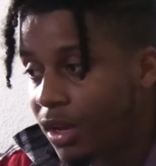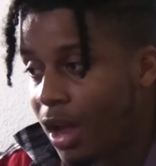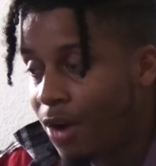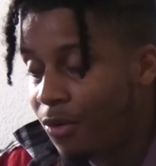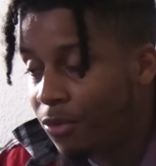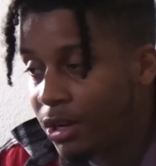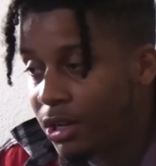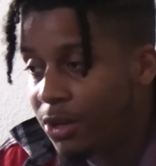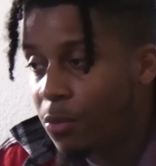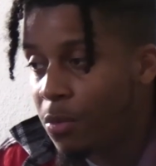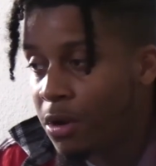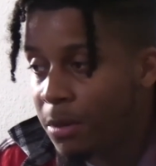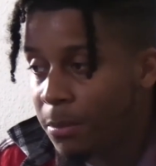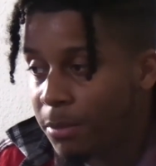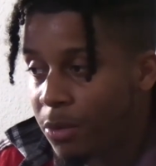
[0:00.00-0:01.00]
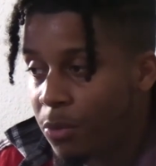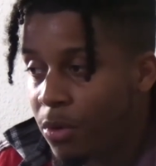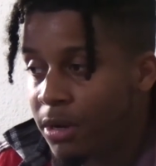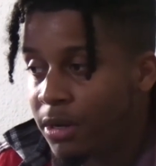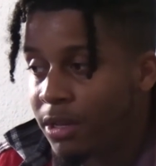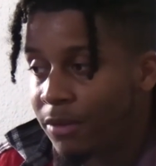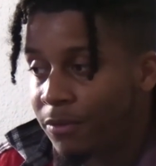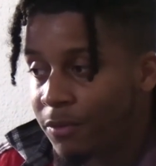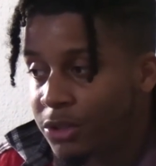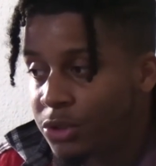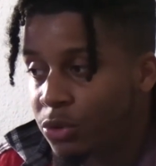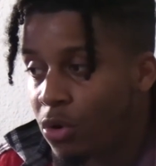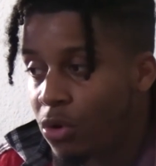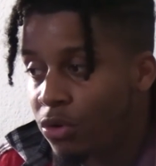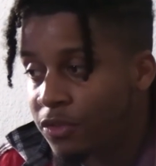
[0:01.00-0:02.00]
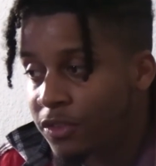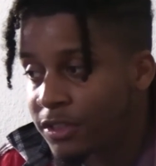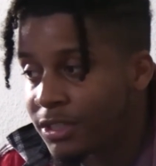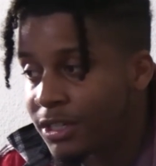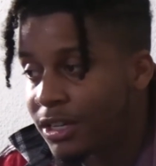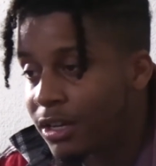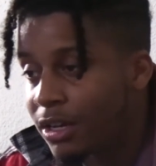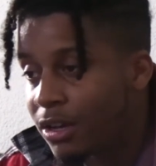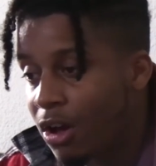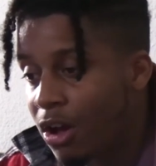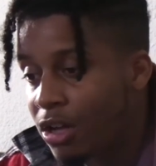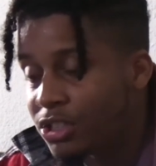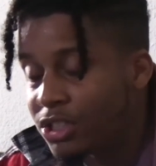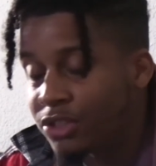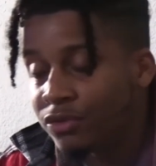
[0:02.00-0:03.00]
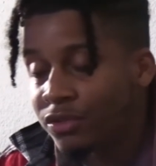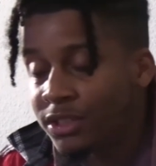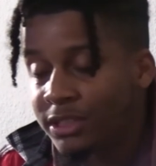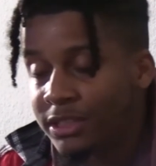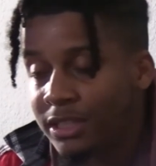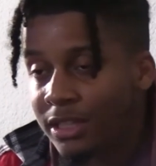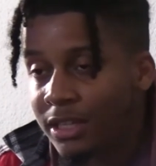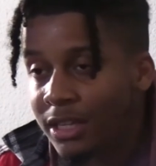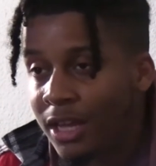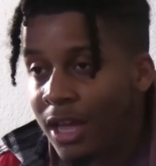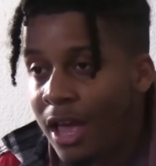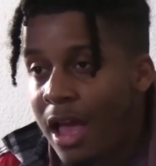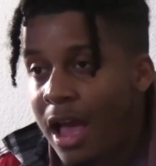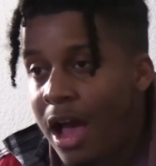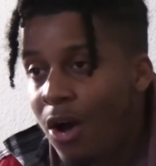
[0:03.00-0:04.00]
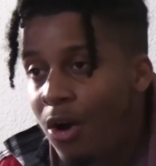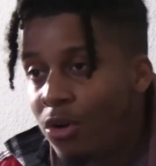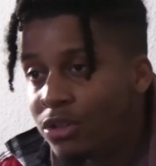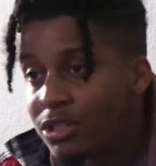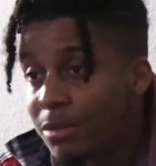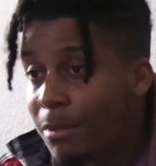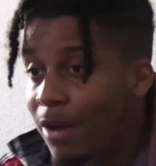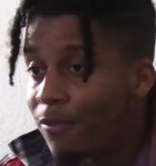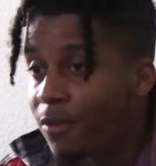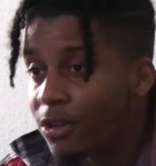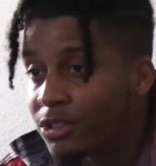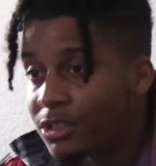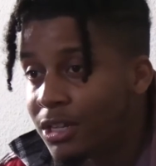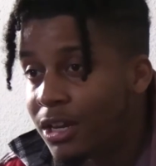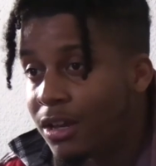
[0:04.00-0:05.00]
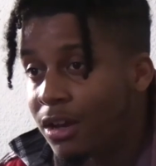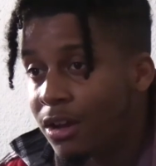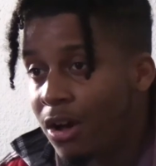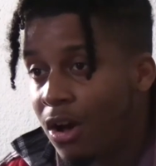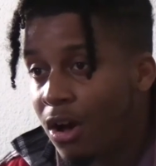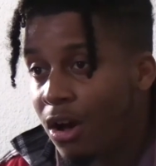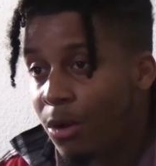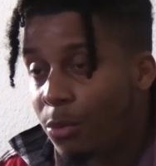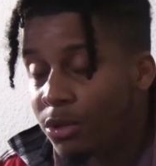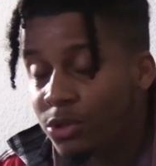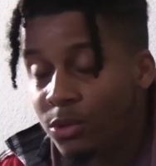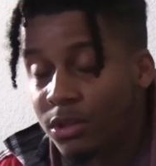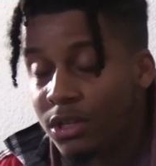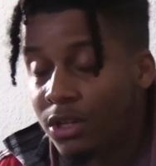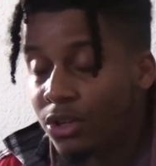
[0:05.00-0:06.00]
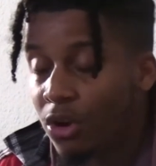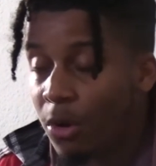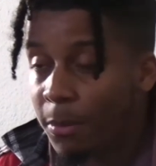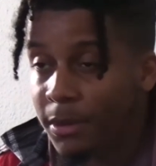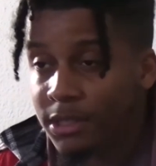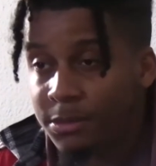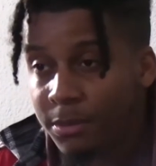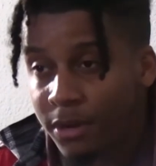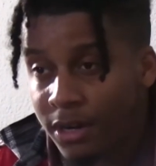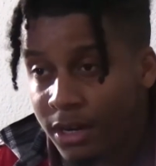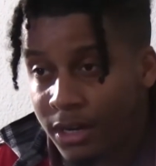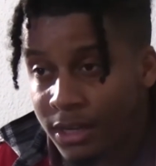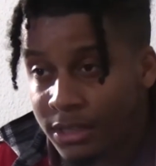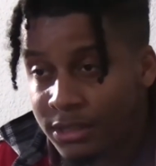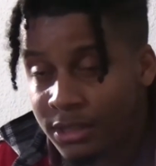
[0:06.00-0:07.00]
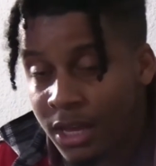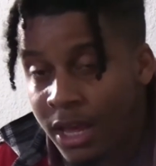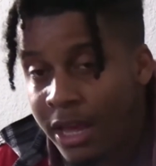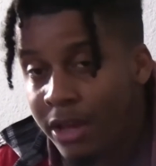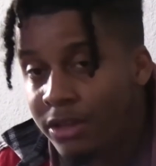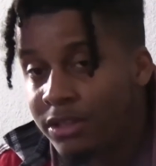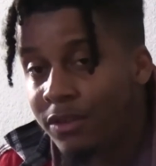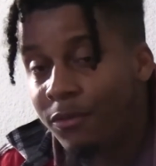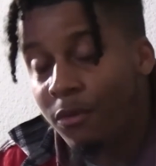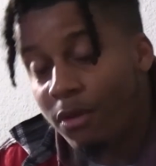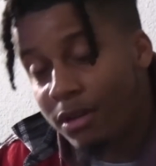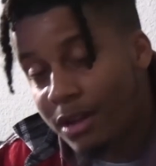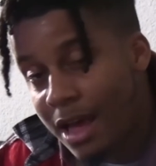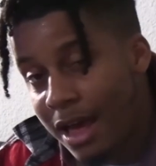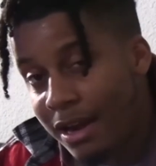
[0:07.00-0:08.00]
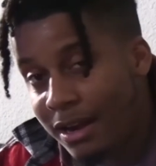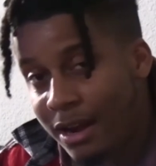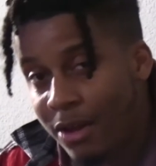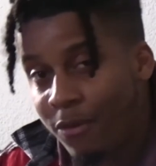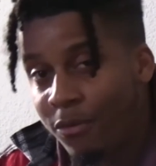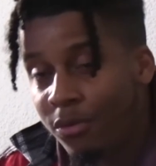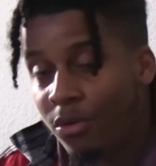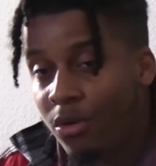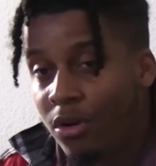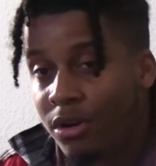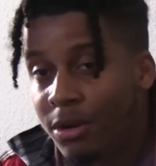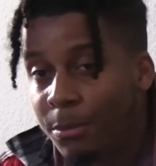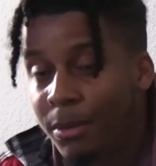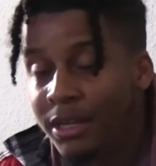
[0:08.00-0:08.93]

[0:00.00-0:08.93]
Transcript: I really want to be one of the official hosts for SneakerCon. just recently I hosted my first sneaker con, which was a dope experience. It Fort Lauderdale, Florida.